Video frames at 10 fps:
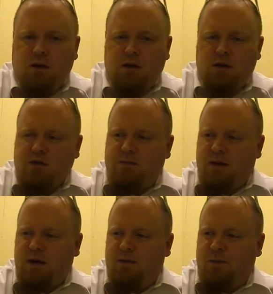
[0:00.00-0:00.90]
looks a
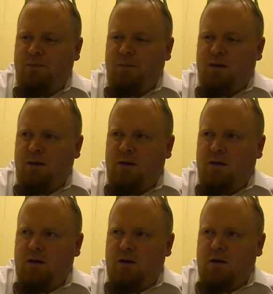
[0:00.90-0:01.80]
bit
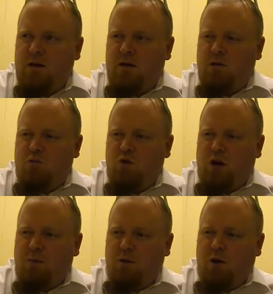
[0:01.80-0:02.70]
like more
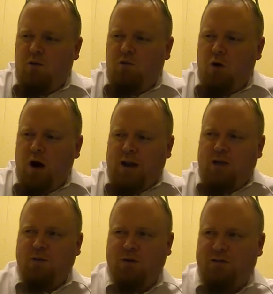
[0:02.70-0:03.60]
like a bottle of wine than
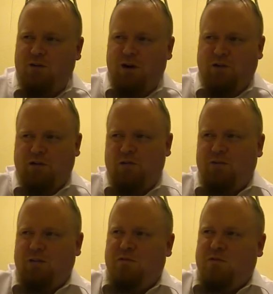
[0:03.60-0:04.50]
a bottle of cider. And I suppose
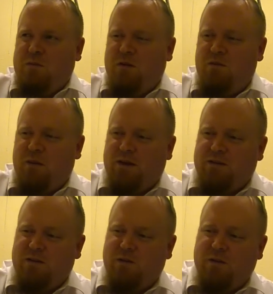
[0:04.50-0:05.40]
that puts me off a bit because
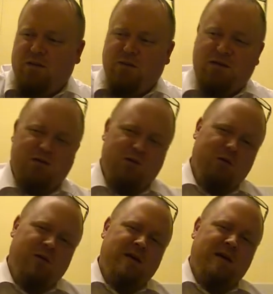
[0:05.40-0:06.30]
I don't want it to be too